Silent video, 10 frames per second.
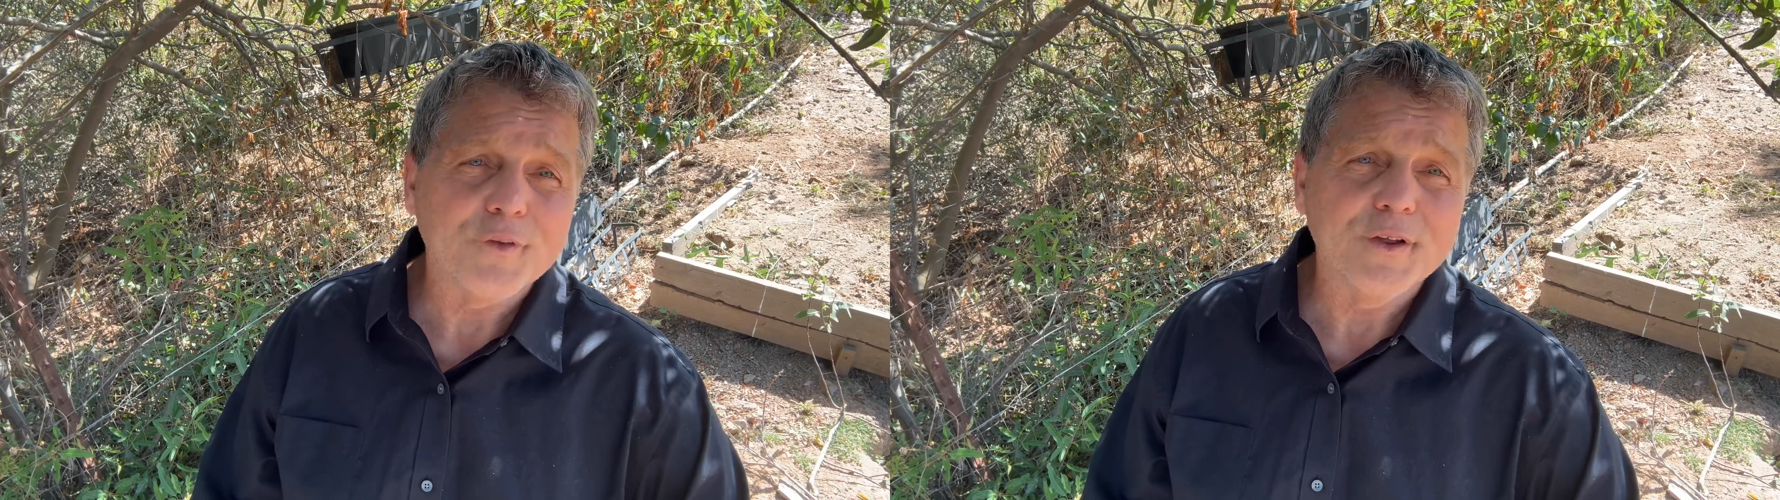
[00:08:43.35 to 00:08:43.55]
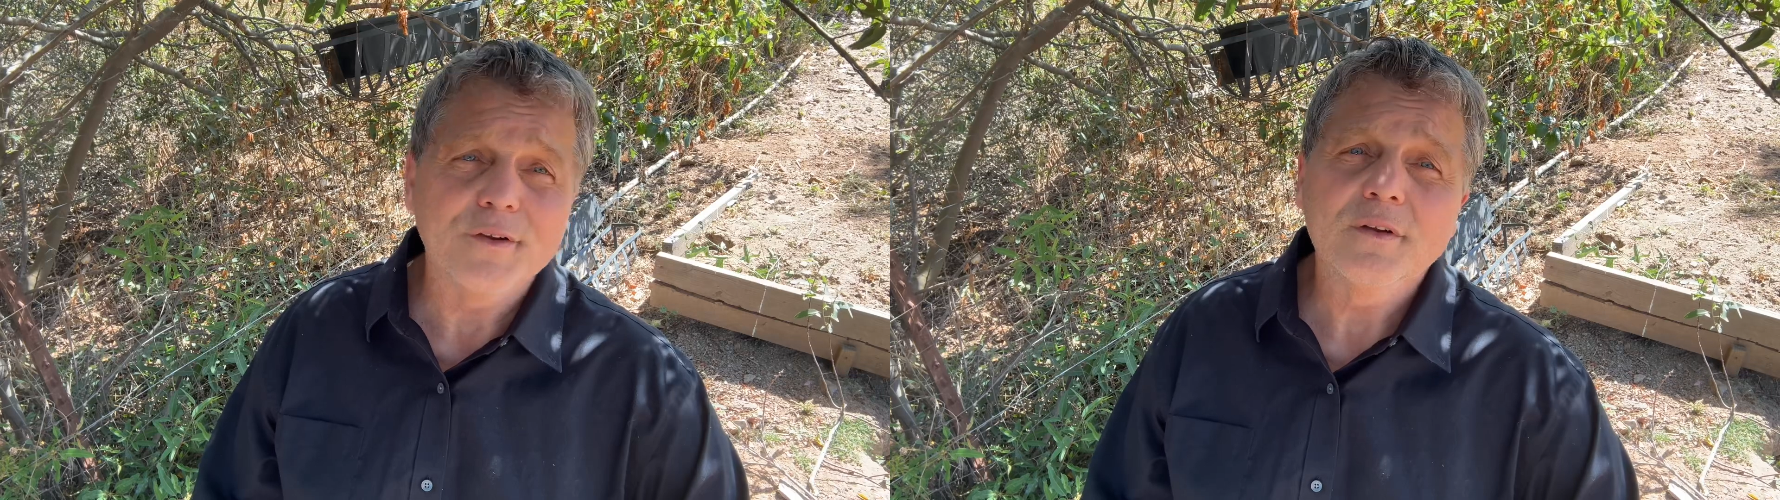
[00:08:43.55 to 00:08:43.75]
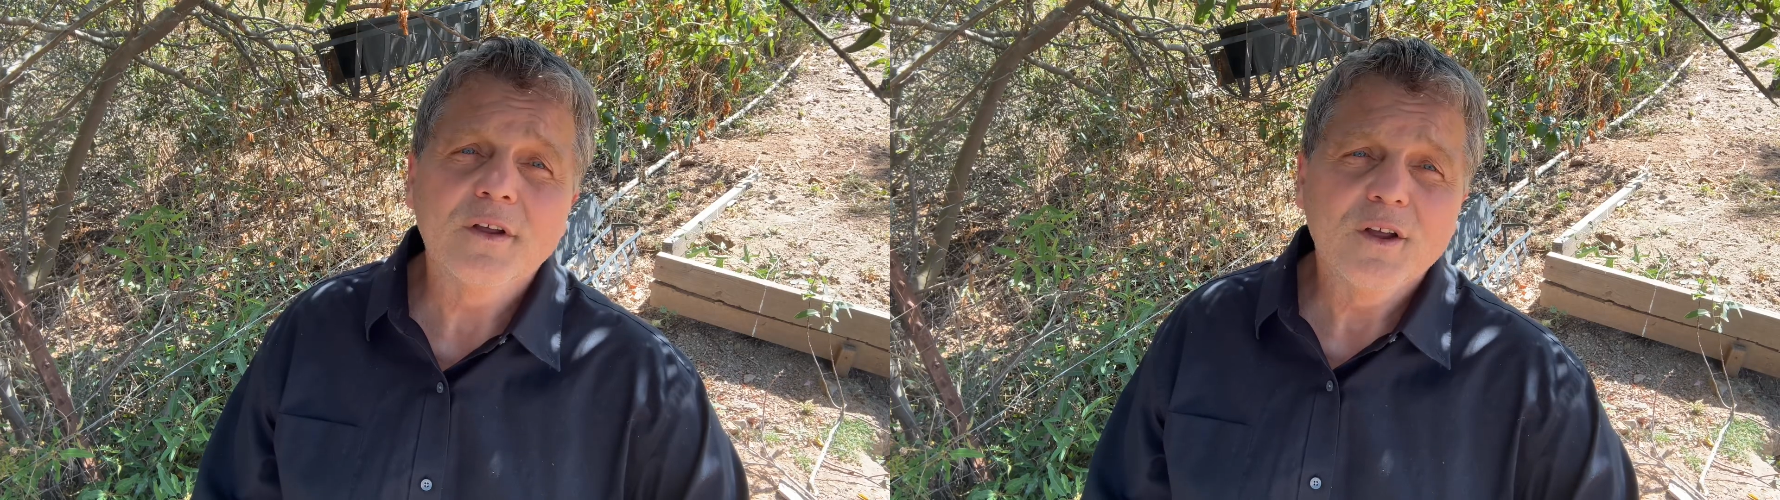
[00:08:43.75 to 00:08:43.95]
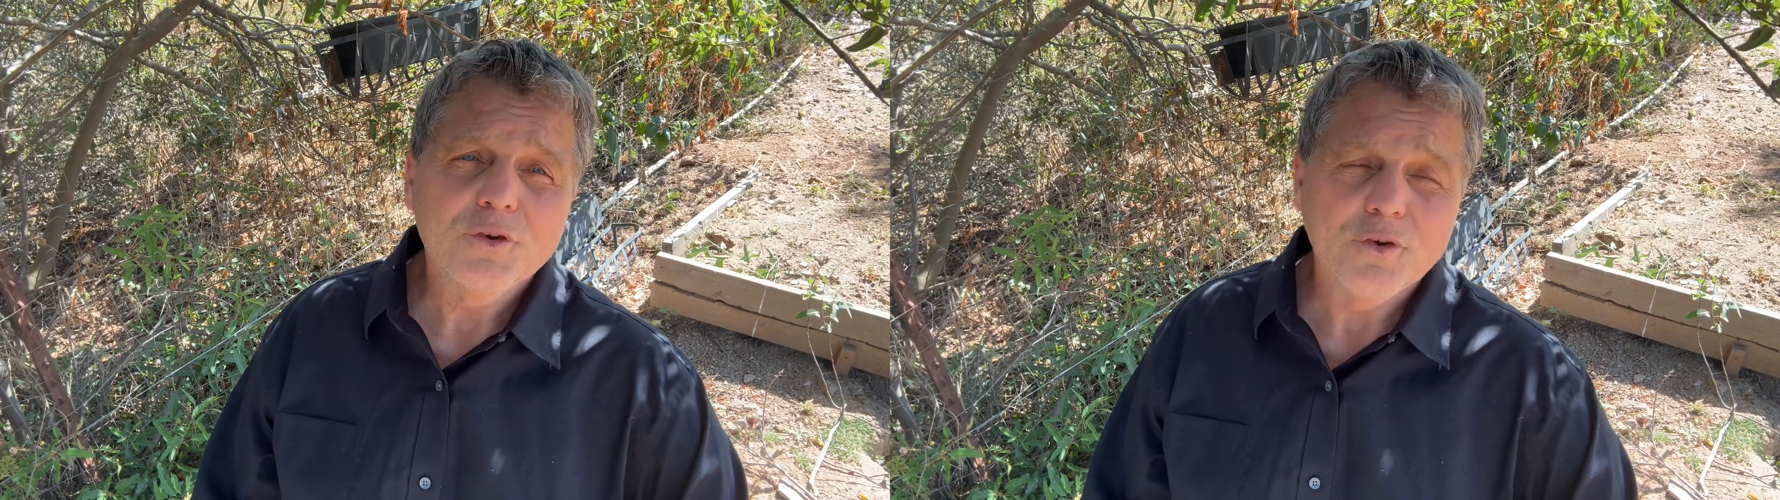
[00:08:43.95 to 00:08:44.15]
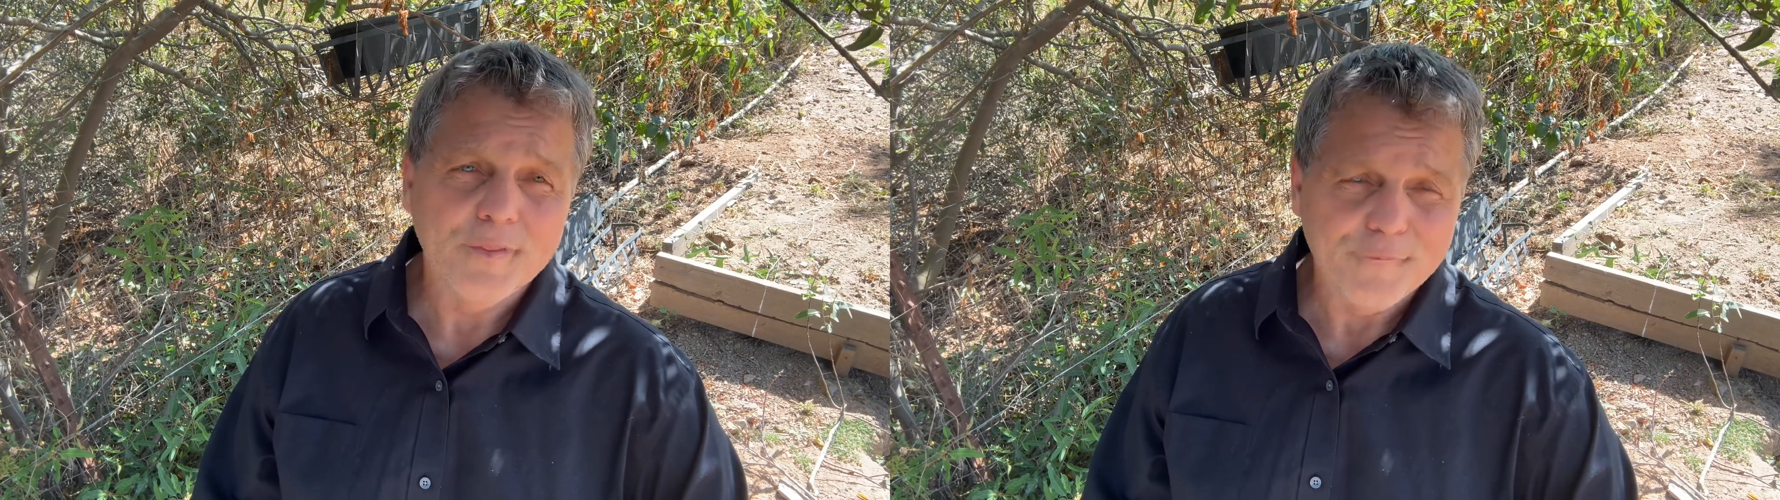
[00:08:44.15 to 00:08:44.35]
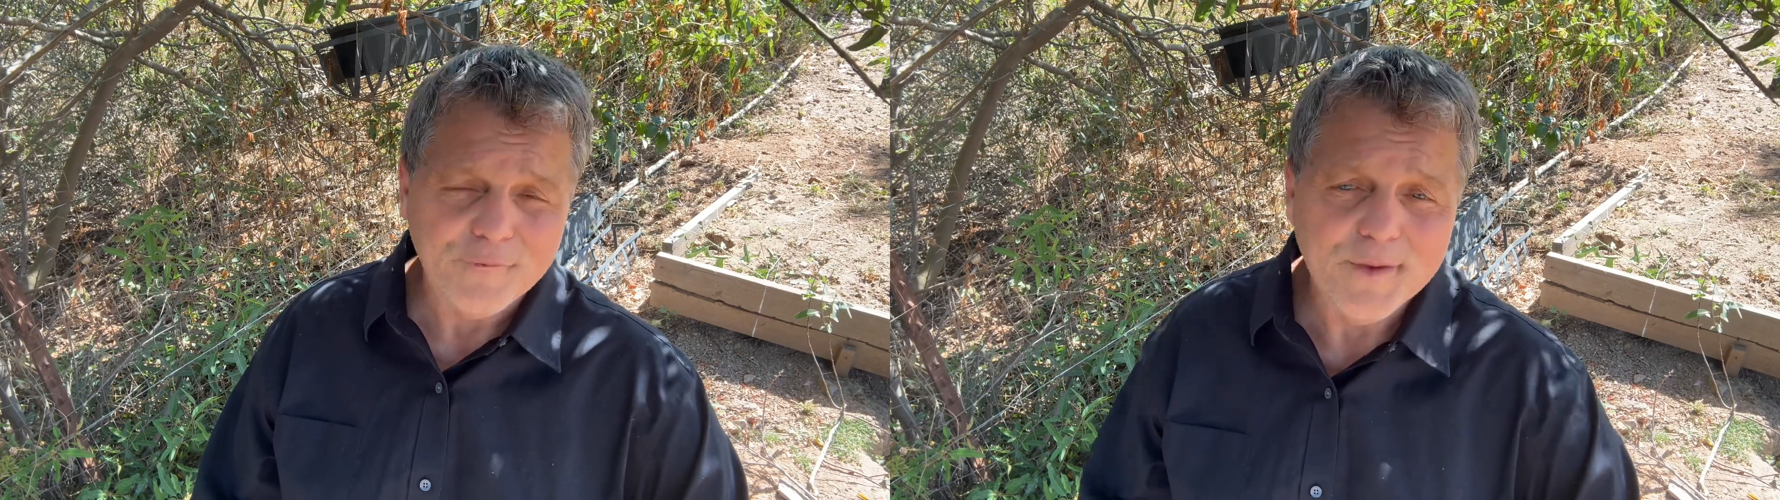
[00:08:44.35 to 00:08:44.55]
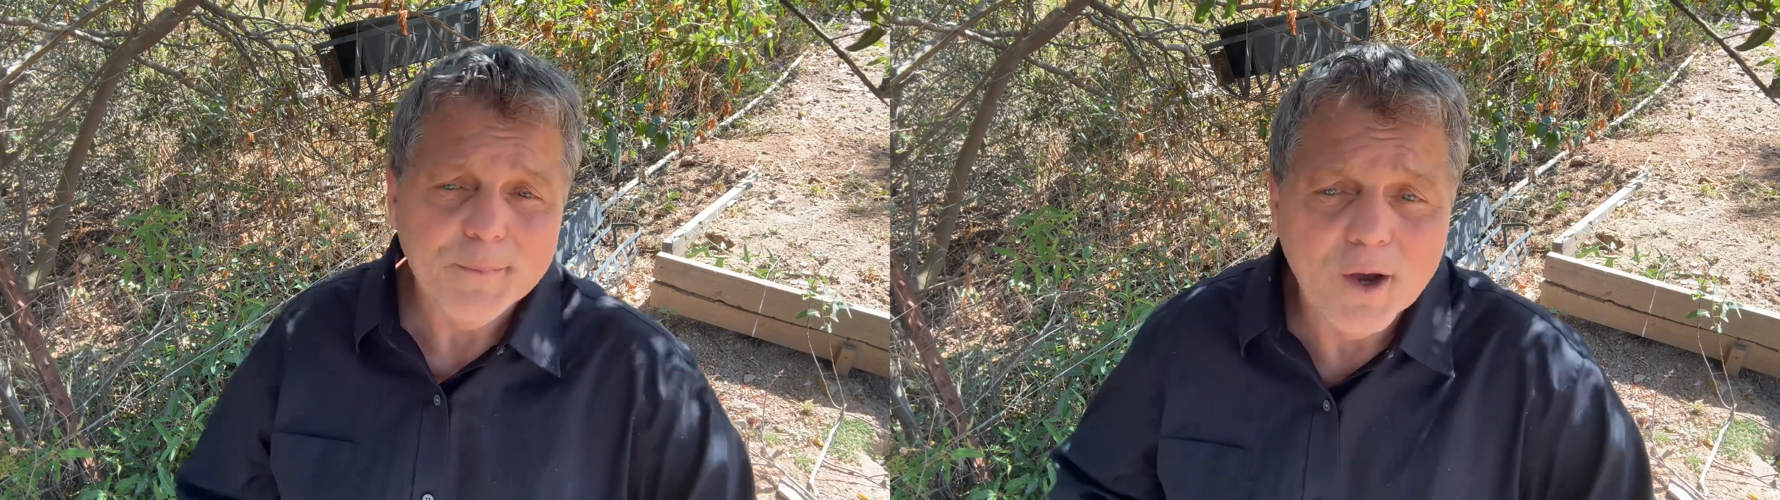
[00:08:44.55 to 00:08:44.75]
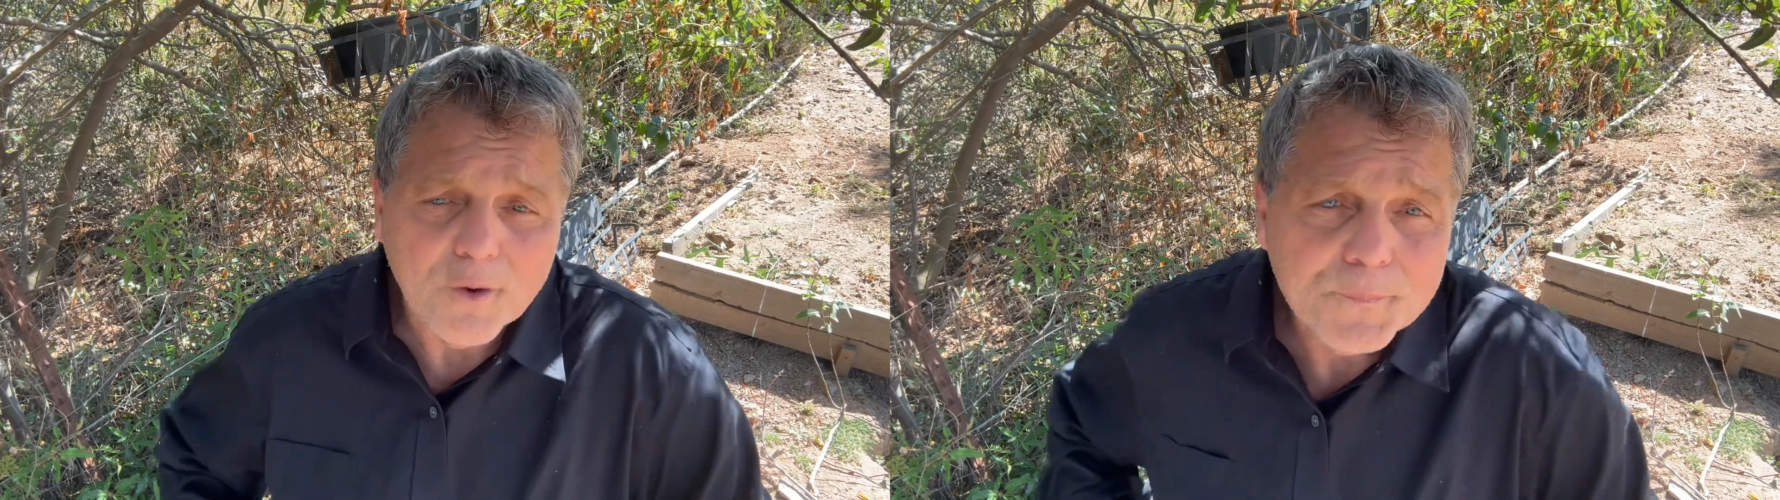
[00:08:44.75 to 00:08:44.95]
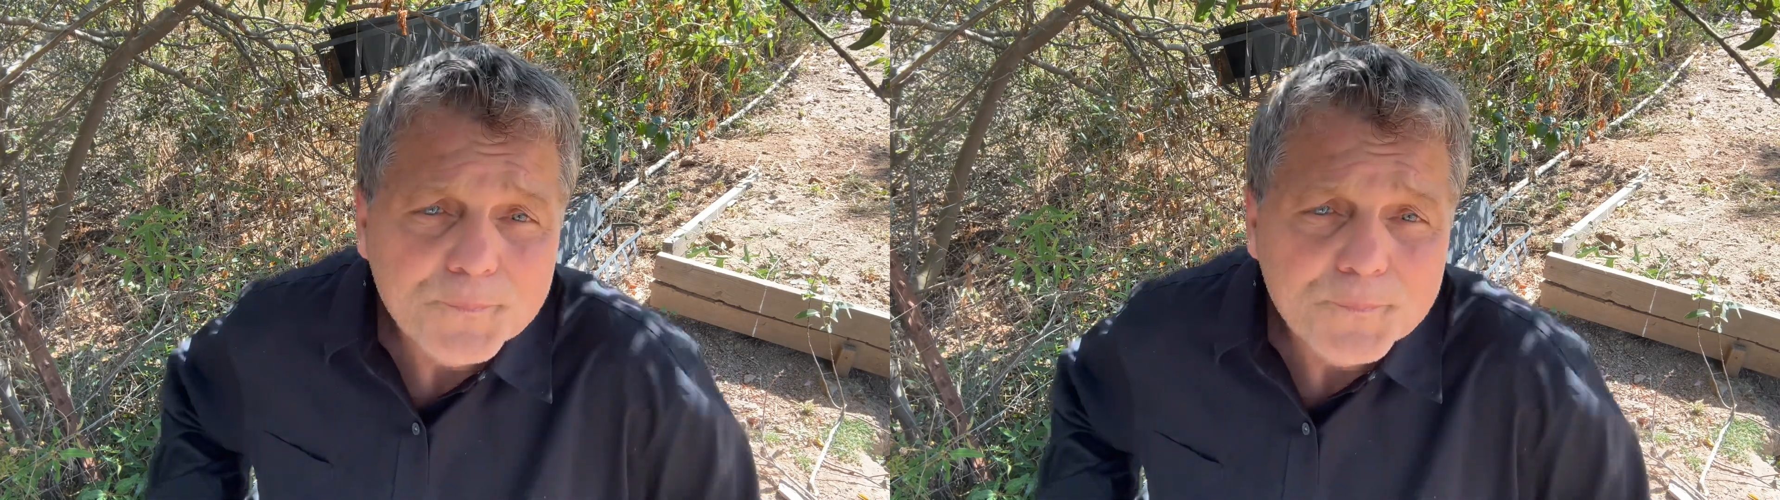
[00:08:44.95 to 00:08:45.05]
in to the female